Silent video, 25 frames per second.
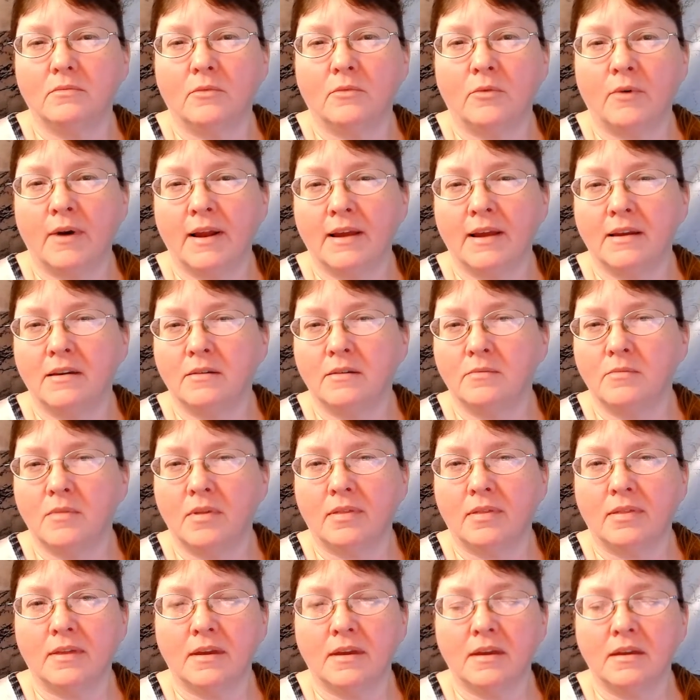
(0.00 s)
random
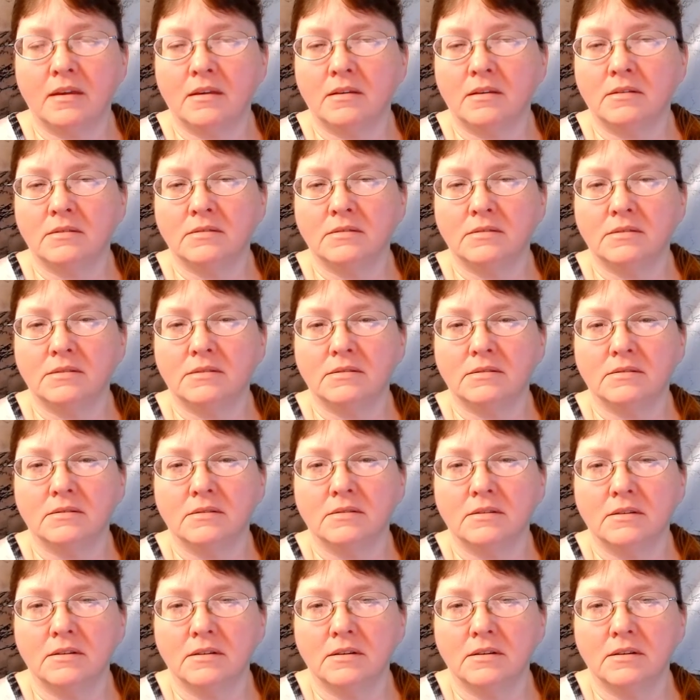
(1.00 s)
things.